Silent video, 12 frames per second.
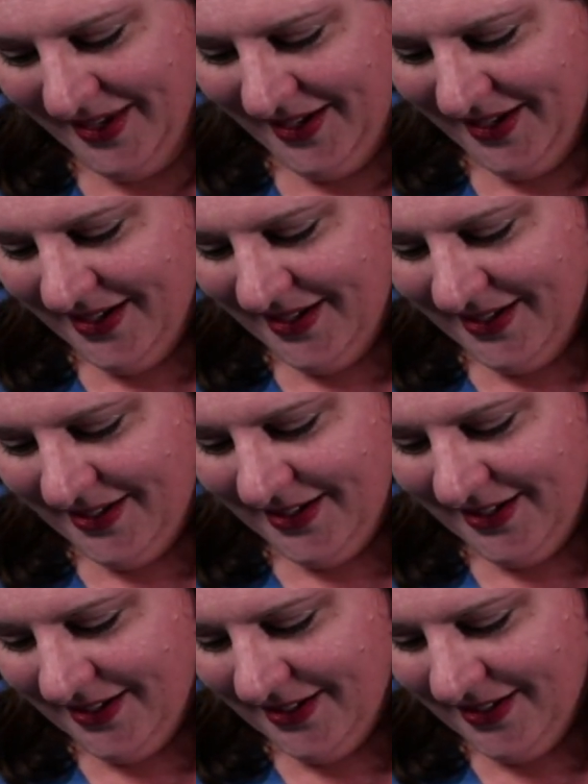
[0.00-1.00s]

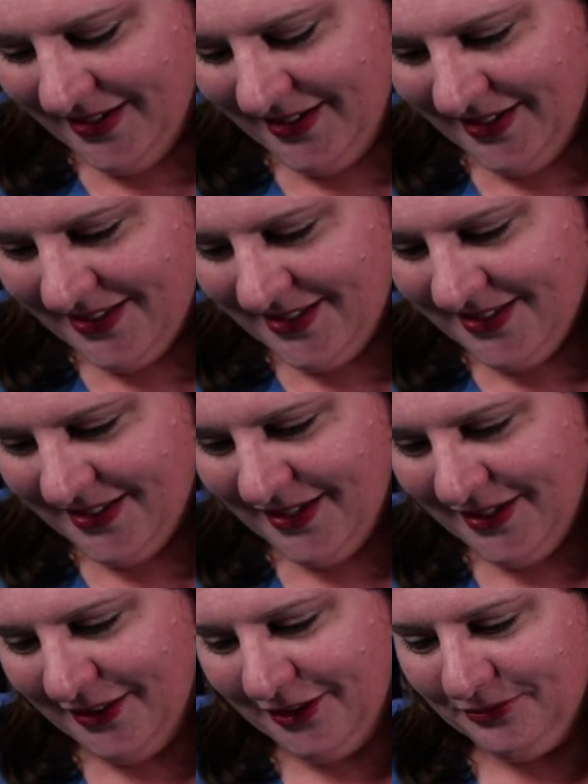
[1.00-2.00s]
Let's see
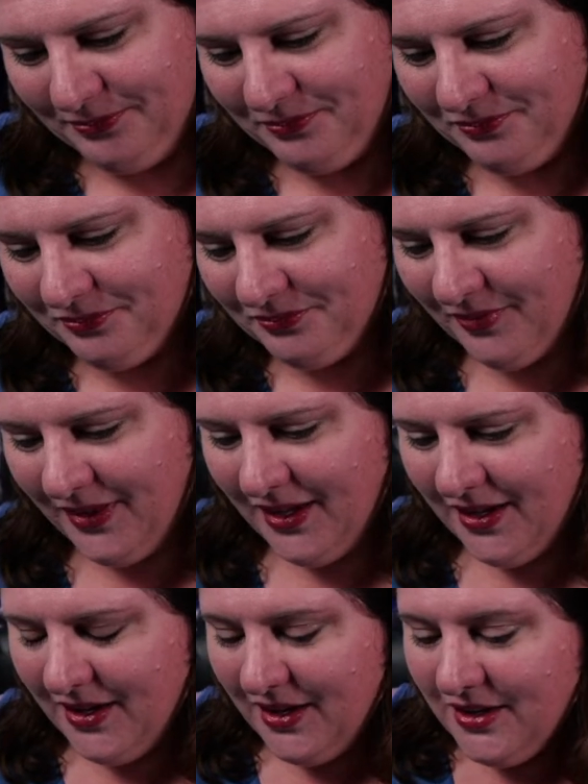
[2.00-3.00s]
here.
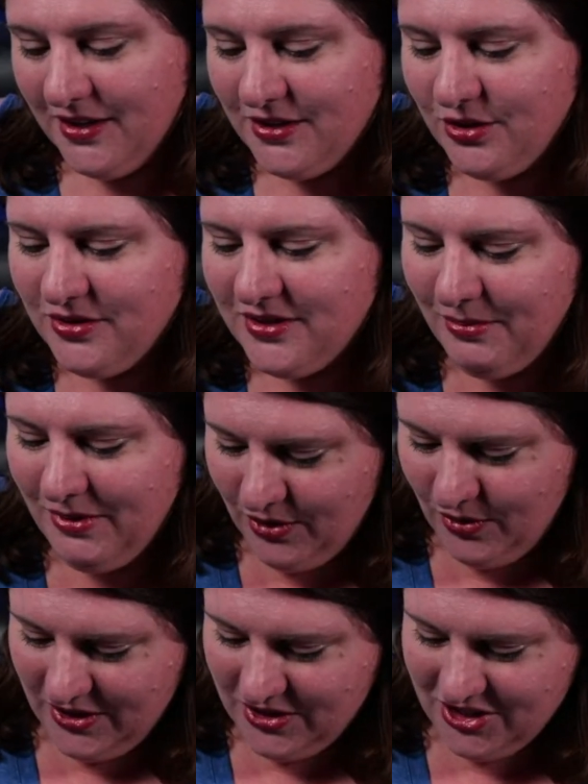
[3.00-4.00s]
So some of the
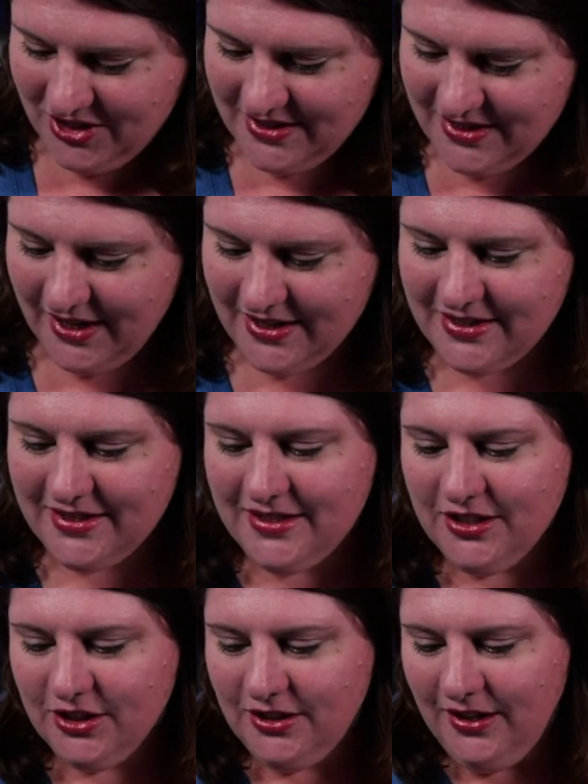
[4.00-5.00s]
questions that I
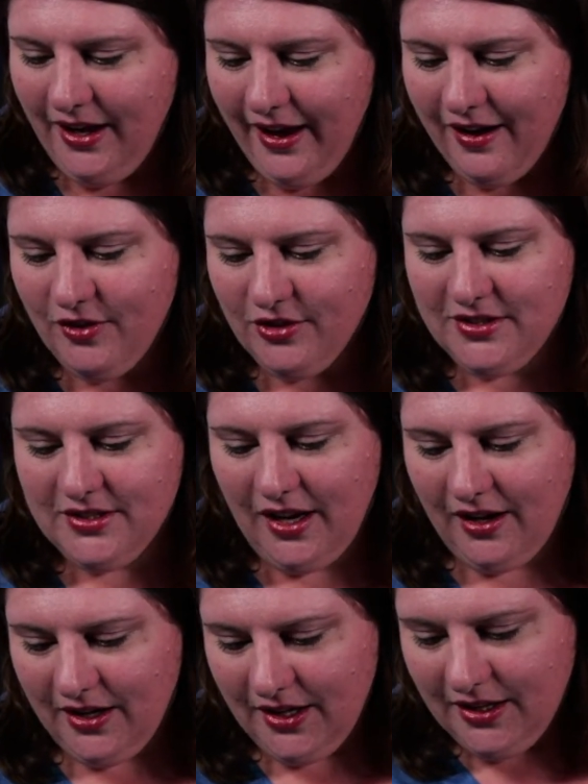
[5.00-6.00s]
still have
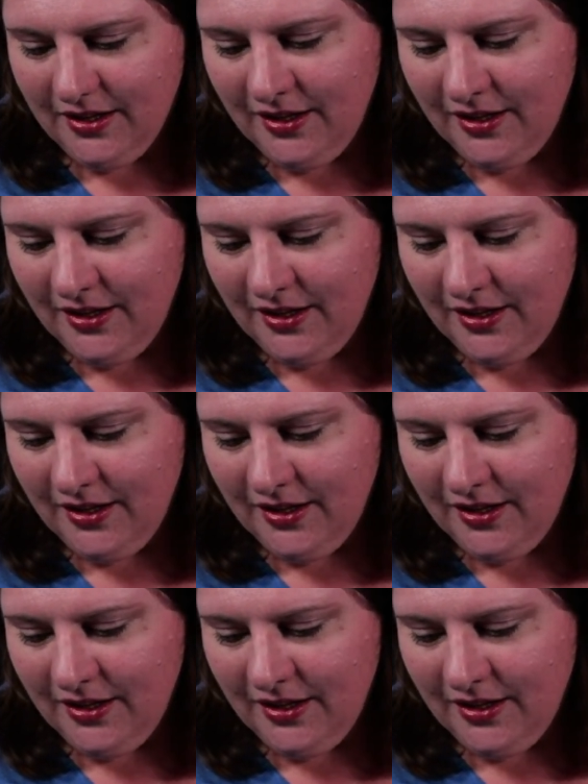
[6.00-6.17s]
outstanding,